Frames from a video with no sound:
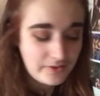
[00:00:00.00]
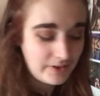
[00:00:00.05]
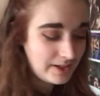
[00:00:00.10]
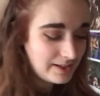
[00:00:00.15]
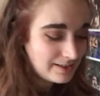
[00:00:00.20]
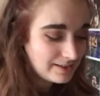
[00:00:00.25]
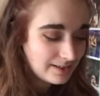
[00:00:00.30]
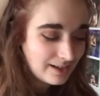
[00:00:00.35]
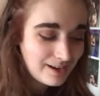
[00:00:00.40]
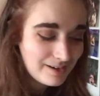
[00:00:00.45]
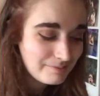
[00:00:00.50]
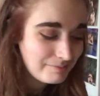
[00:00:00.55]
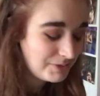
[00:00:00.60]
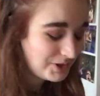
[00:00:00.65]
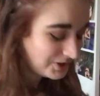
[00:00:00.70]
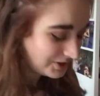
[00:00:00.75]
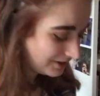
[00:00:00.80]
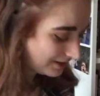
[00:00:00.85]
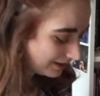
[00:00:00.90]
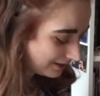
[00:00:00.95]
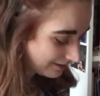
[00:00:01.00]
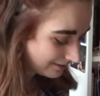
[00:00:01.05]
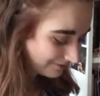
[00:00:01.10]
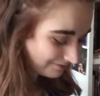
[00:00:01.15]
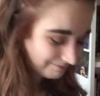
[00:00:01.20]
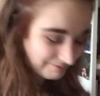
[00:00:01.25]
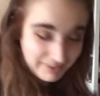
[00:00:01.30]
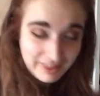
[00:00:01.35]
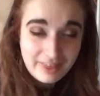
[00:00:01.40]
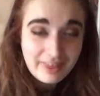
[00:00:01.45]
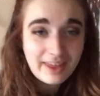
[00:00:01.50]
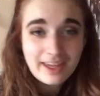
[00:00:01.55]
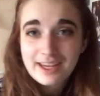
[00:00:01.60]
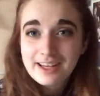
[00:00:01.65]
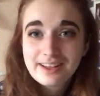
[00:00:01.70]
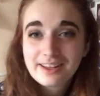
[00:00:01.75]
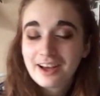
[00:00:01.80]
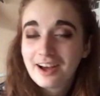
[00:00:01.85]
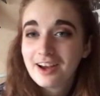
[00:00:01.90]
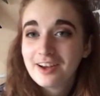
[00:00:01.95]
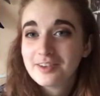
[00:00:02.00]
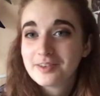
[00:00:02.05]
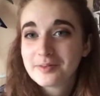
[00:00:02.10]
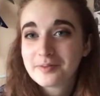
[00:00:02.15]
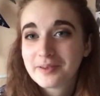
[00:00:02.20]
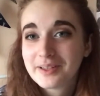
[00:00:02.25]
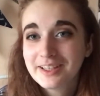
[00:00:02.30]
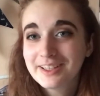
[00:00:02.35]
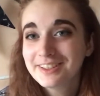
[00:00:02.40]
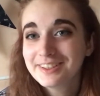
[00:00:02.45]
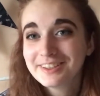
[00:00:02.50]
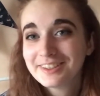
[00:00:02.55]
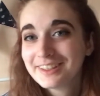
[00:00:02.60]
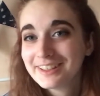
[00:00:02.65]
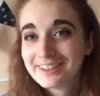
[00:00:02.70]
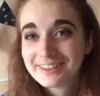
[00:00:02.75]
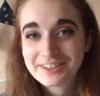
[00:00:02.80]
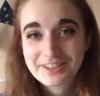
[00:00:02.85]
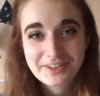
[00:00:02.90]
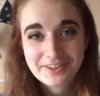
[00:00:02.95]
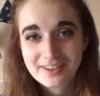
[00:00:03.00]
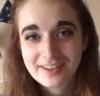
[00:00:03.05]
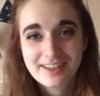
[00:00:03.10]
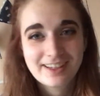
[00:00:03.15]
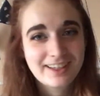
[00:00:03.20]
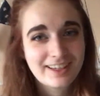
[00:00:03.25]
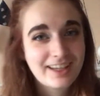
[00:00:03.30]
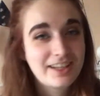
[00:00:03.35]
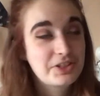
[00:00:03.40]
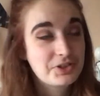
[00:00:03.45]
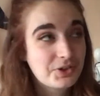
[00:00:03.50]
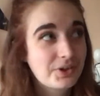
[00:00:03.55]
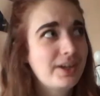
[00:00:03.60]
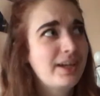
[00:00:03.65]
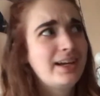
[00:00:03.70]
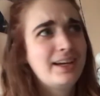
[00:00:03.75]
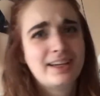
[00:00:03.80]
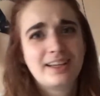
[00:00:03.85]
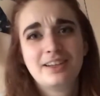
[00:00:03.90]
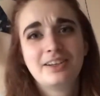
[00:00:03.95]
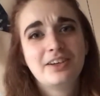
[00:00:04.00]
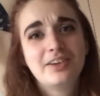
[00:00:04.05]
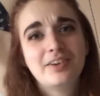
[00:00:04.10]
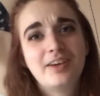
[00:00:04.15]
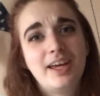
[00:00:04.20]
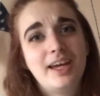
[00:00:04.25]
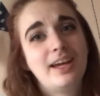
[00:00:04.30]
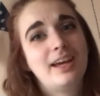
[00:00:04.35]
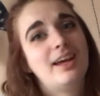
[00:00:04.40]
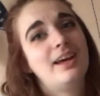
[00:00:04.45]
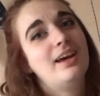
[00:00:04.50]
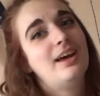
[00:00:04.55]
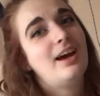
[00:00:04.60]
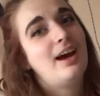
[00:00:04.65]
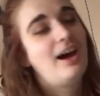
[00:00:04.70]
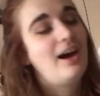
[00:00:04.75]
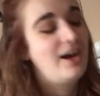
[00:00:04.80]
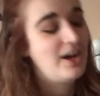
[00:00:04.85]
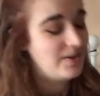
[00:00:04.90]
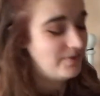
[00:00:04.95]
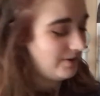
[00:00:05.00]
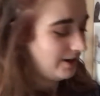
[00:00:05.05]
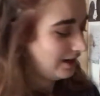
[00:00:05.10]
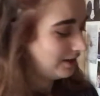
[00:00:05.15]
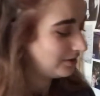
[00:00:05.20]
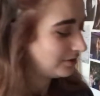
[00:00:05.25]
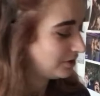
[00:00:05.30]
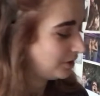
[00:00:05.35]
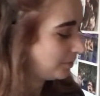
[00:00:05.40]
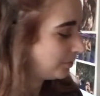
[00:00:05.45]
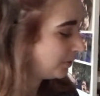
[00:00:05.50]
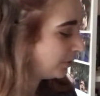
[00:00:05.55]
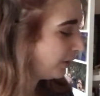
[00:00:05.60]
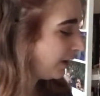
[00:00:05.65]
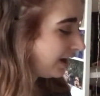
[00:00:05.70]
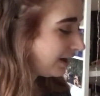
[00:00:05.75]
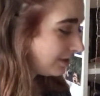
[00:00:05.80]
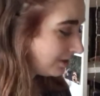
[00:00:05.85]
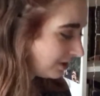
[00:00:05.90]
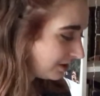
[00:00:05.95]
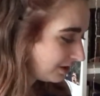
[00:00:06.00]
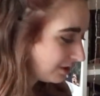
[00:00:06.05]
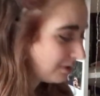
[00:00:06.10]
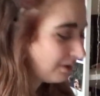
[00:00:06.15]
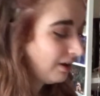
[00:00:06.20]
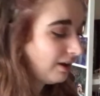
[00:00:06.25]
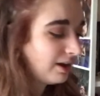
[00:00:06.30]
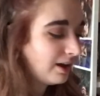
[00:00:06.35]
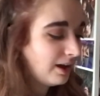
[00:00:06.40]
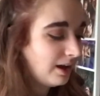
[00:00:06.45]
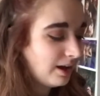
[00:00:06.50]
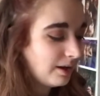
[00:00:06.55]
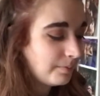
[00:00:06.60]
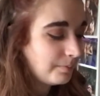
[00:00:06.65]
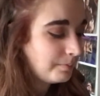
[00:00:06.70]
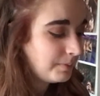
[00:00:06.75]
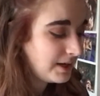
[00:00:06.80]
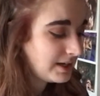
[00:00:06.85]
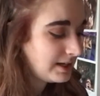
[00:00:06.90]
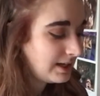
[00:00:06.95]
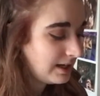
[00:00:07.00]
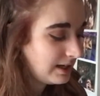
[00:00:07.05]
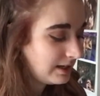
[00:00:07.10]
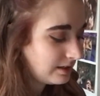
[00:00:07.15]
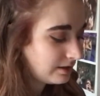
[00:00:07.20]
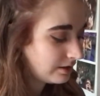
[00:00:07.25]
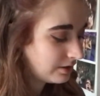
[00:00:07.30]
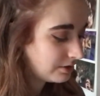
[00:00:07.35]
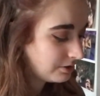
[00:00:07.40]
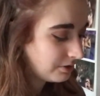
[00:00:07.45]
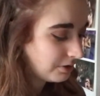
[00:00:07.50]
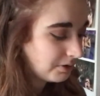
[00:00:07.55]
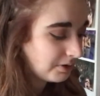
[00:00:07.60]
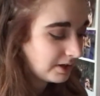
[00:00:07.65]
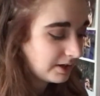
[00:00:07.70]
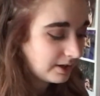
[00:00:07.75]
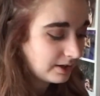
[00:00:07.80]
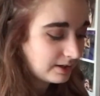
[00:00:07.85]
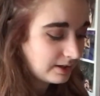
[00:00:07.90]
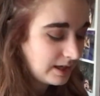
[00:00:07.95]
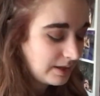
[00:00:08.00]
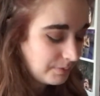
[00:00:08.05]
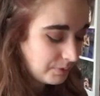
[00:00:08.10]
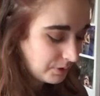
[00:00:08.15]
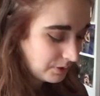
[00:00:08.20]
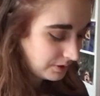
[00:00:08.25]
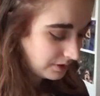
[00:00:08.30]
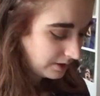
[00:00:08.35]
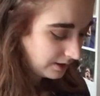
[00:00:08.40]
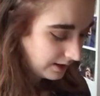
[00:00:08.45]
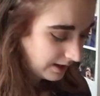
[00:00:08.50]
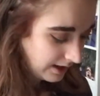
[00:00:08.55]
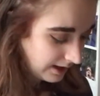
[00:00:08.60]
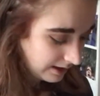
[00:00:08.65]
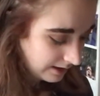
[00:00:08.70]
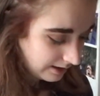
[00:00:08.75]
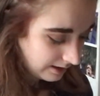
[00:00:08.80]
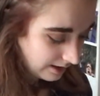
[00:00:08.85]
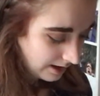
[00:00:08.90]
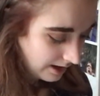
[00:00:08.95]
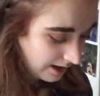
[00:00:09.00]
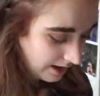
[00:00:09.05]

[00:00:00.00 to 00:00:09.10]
this like music thing that I've been enjoying and doing, I also bought a new MIDI controller keyboard thing.